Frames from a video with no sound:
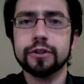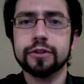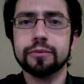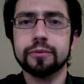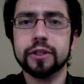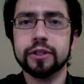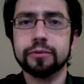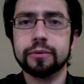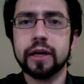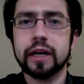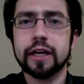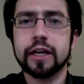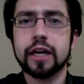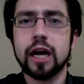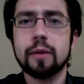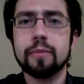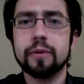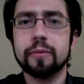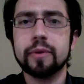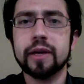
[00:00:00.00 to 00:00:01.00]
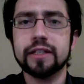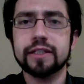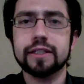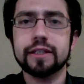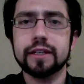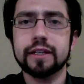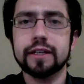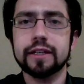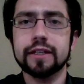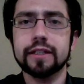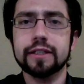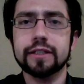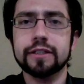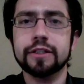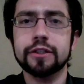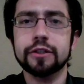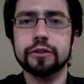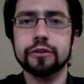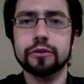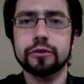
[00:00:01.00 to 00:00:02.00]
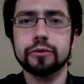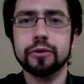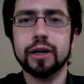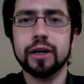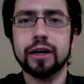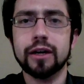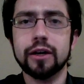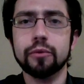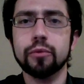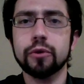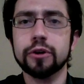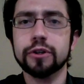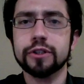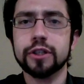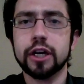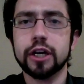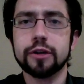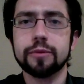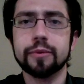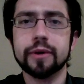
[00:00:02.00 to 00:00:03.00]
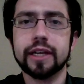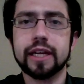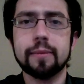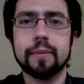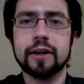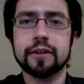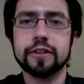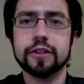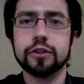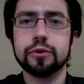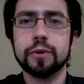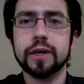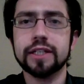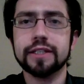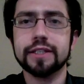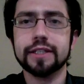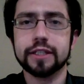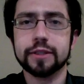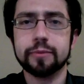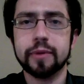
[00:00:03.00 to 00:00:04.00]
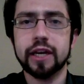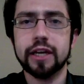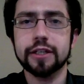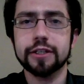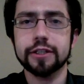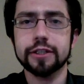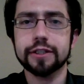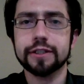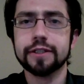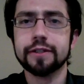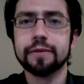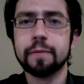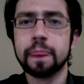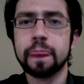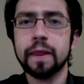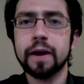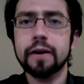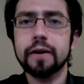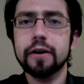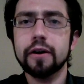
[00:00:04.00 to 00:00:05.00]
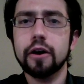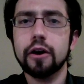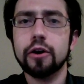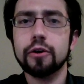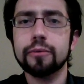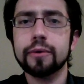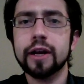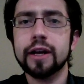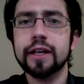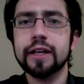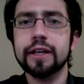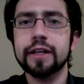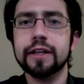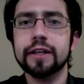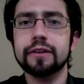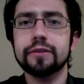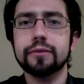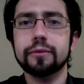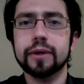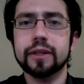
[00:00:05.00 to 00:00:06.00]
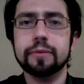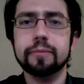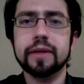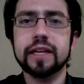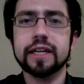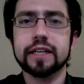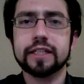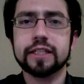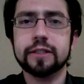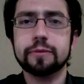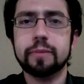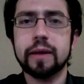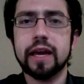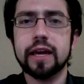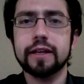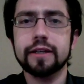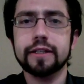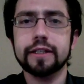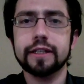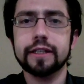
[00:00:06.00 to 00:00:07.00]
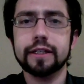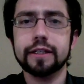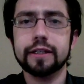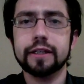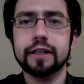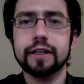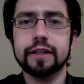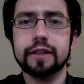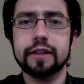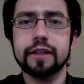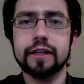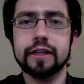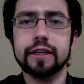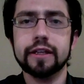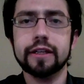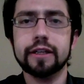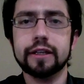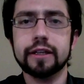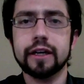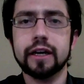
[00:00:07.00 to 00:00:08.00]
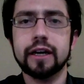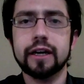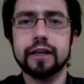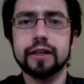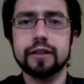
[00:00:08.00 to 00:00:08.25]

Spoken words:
which when I copy pasted it into a Word document came out to 26 pages. Already, with me expanding the